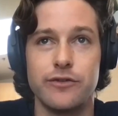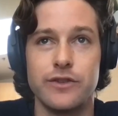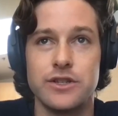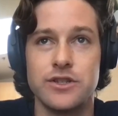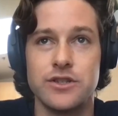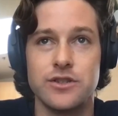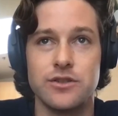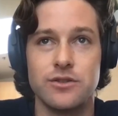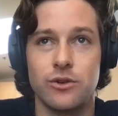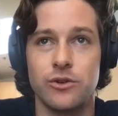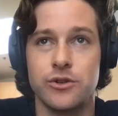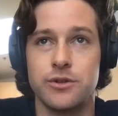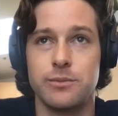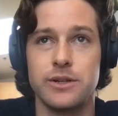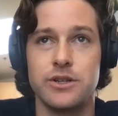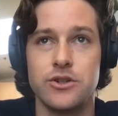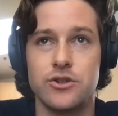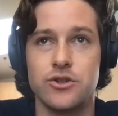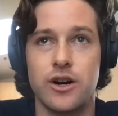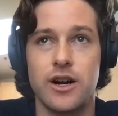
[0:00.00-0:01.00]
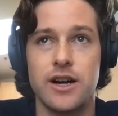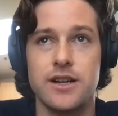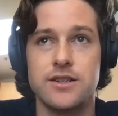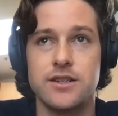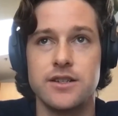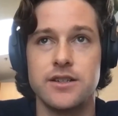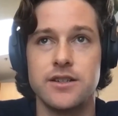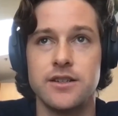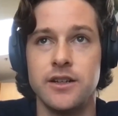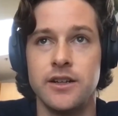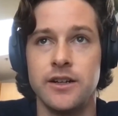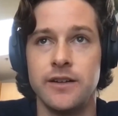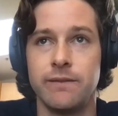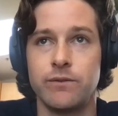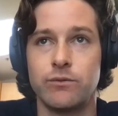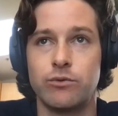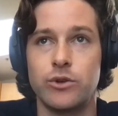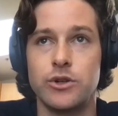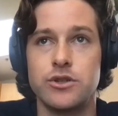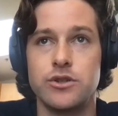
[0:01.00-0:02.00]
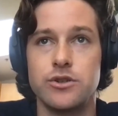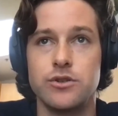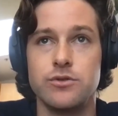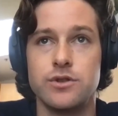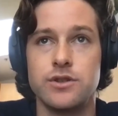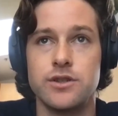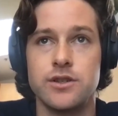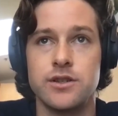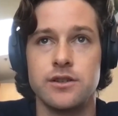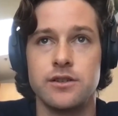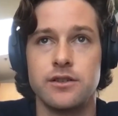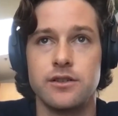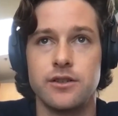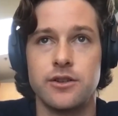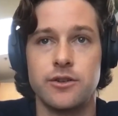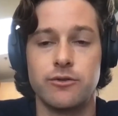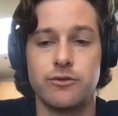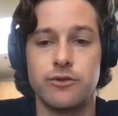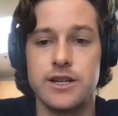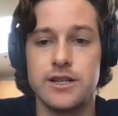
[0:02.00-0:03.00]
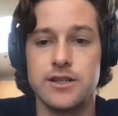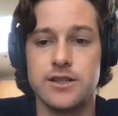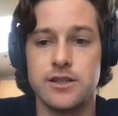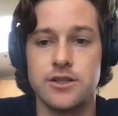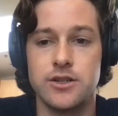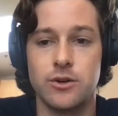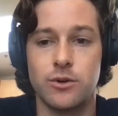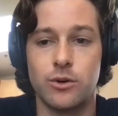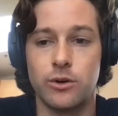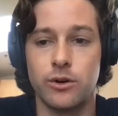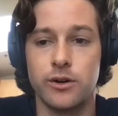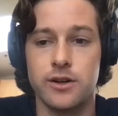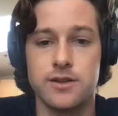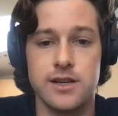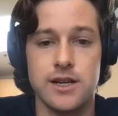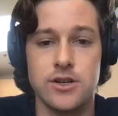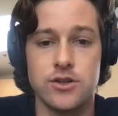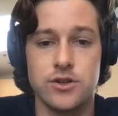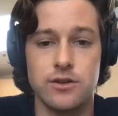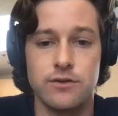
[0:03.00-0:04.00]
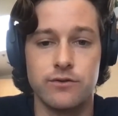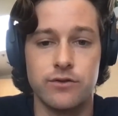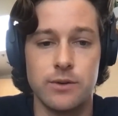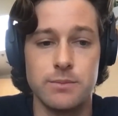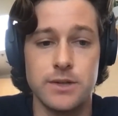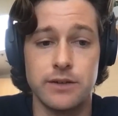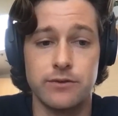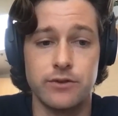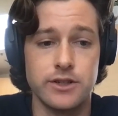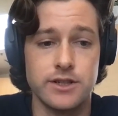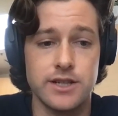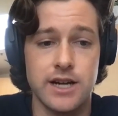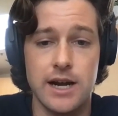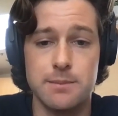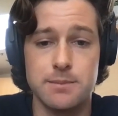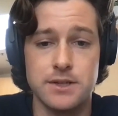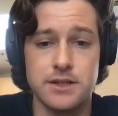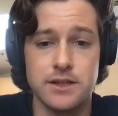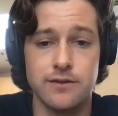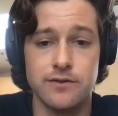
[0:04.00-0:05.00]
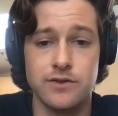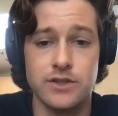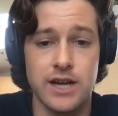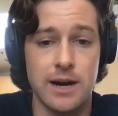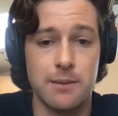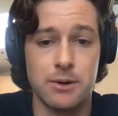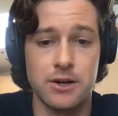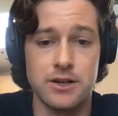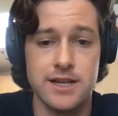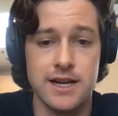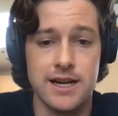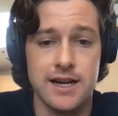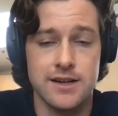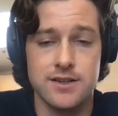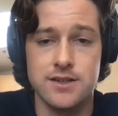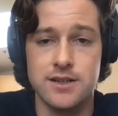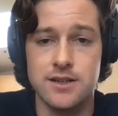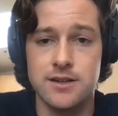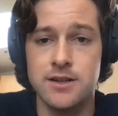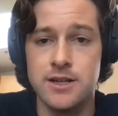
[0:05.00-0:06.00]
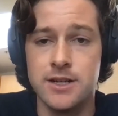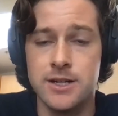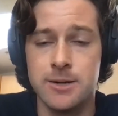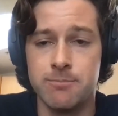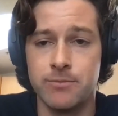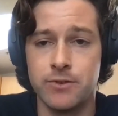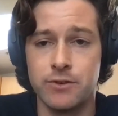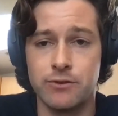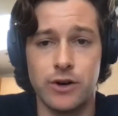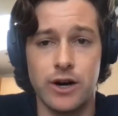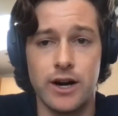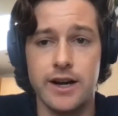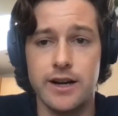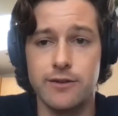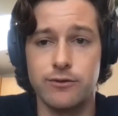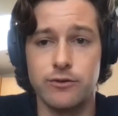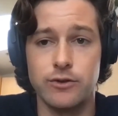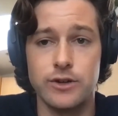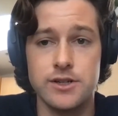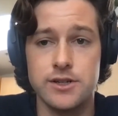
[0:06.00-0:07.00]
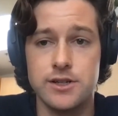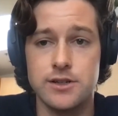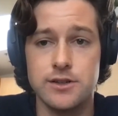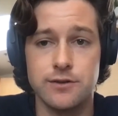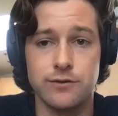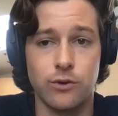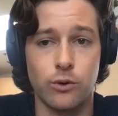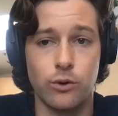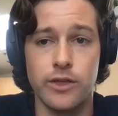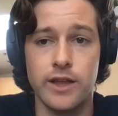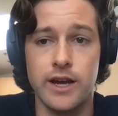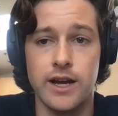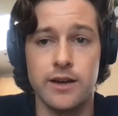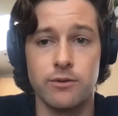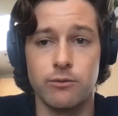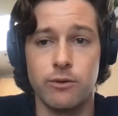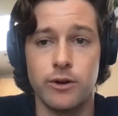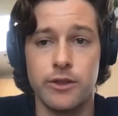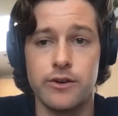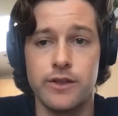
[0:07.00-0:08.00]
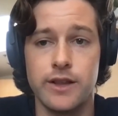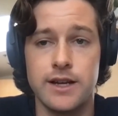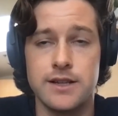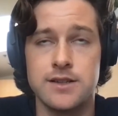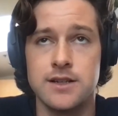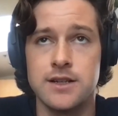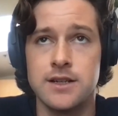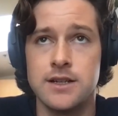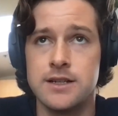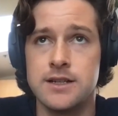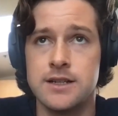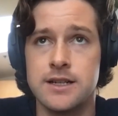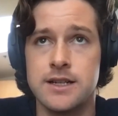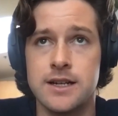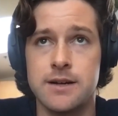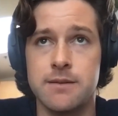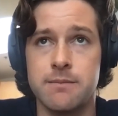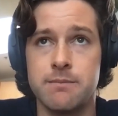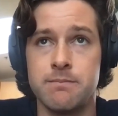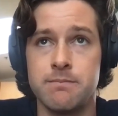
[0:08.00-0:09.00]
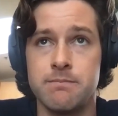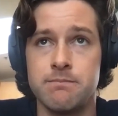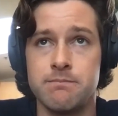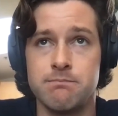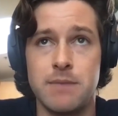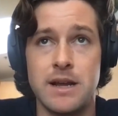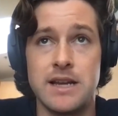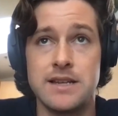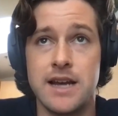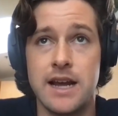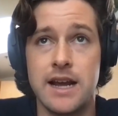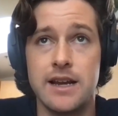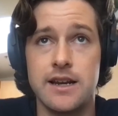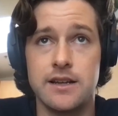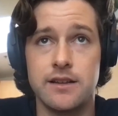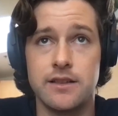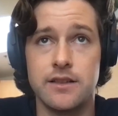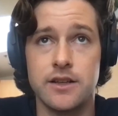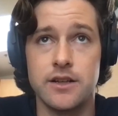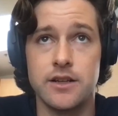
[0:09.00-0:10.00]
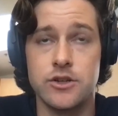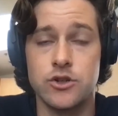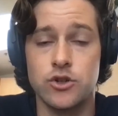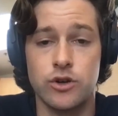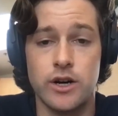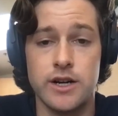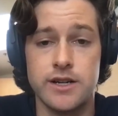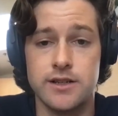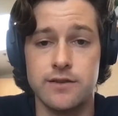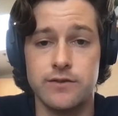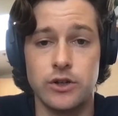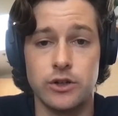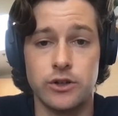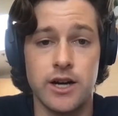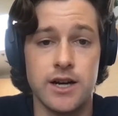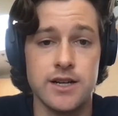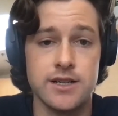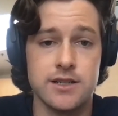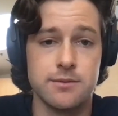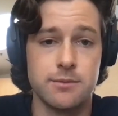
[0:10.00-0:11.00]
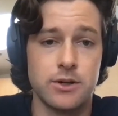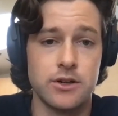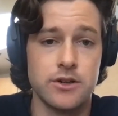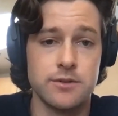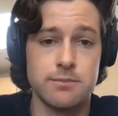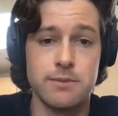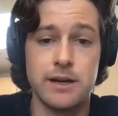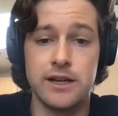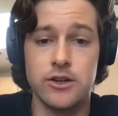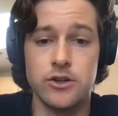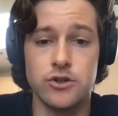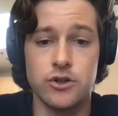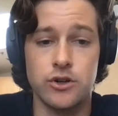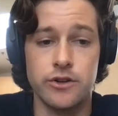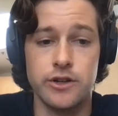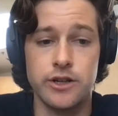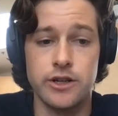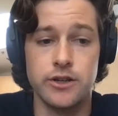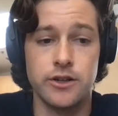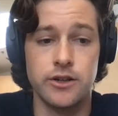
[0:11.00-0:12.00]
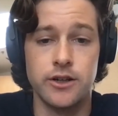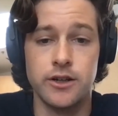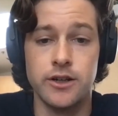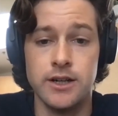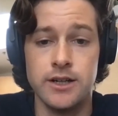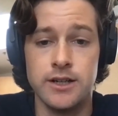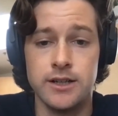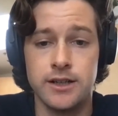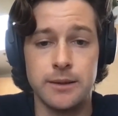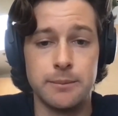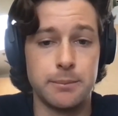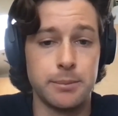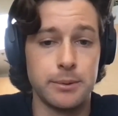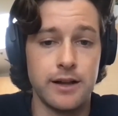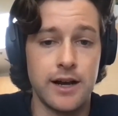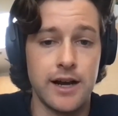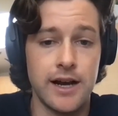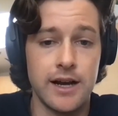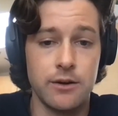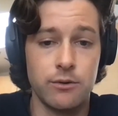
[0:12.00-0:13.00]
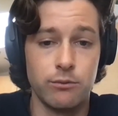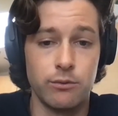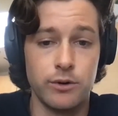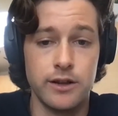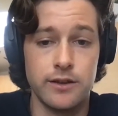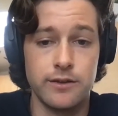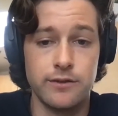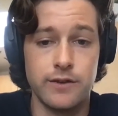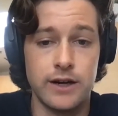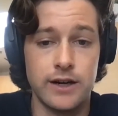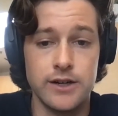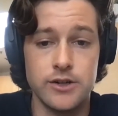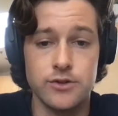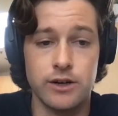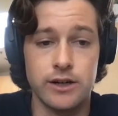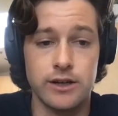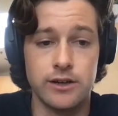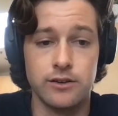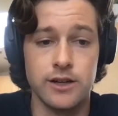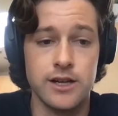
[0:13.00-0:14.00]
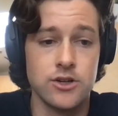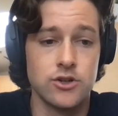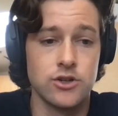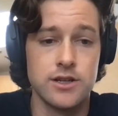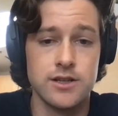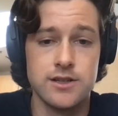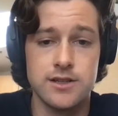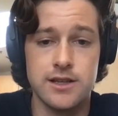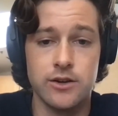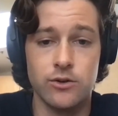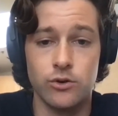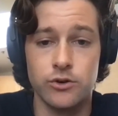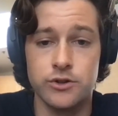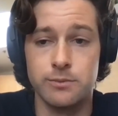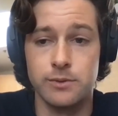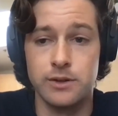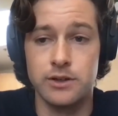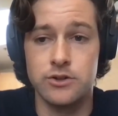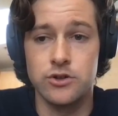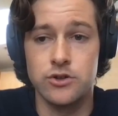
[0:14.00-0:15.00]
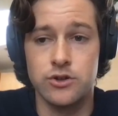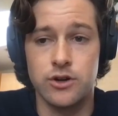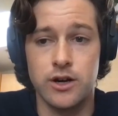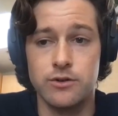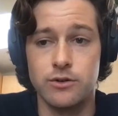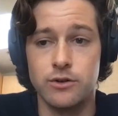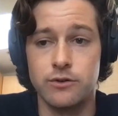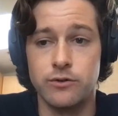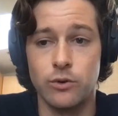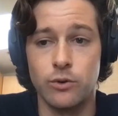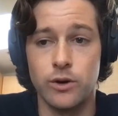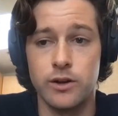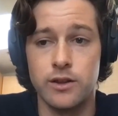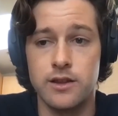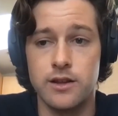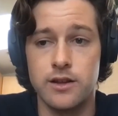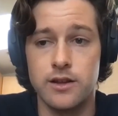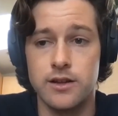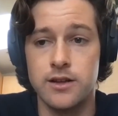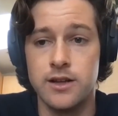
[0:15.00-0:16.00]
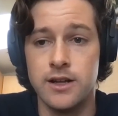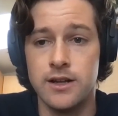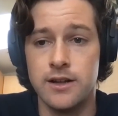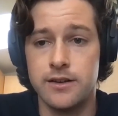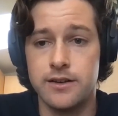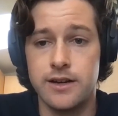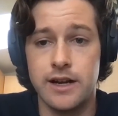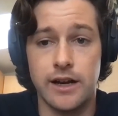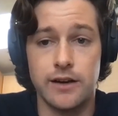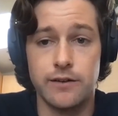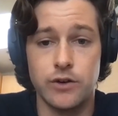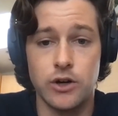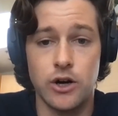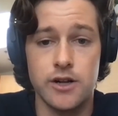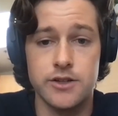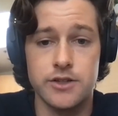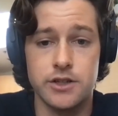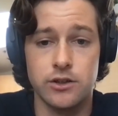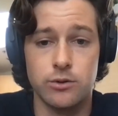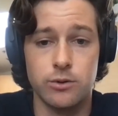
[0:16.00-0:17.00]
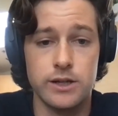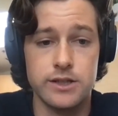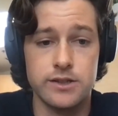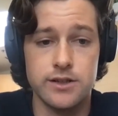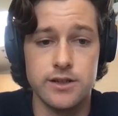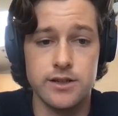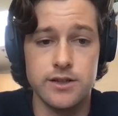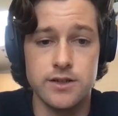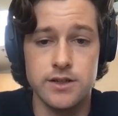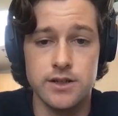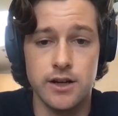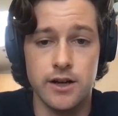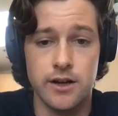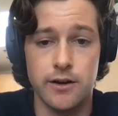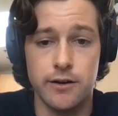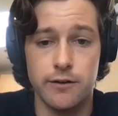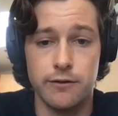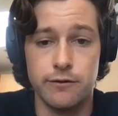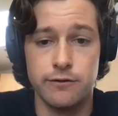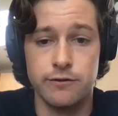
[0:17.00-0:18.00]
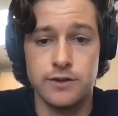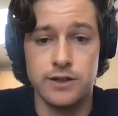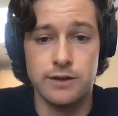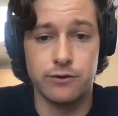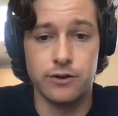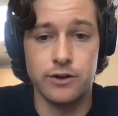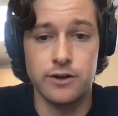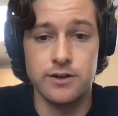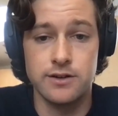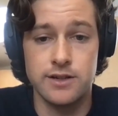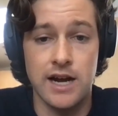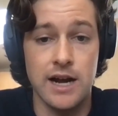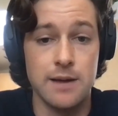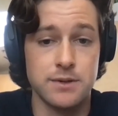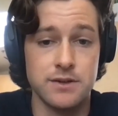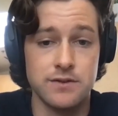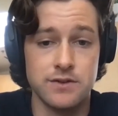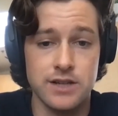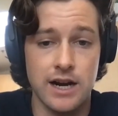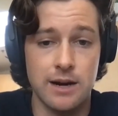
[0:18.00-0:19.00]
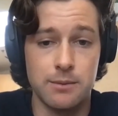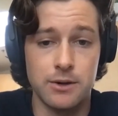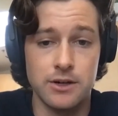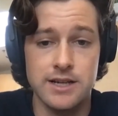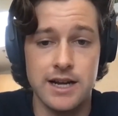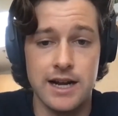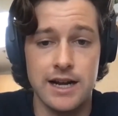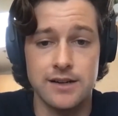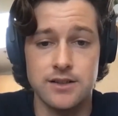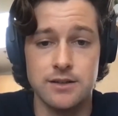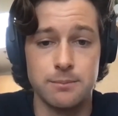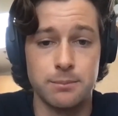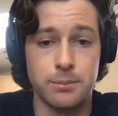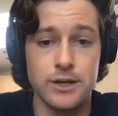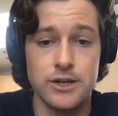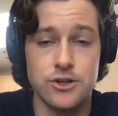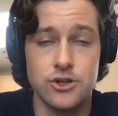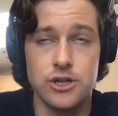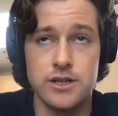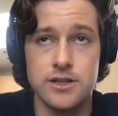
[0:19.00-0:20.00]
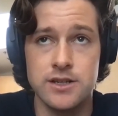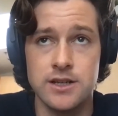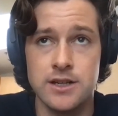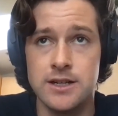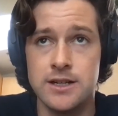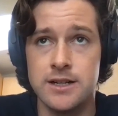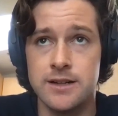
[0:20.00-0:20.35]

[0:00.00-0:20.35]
It's ultimately just trying to reduce the risk to your organization from different types of cyber attacks, and a variety of reasons for that, whether that's um, maintaining the trust of your customers, making sure that you're compliant with various regulations, then ultimately just trying to avoid the negative consequences of different types of cyber attacks and breaches,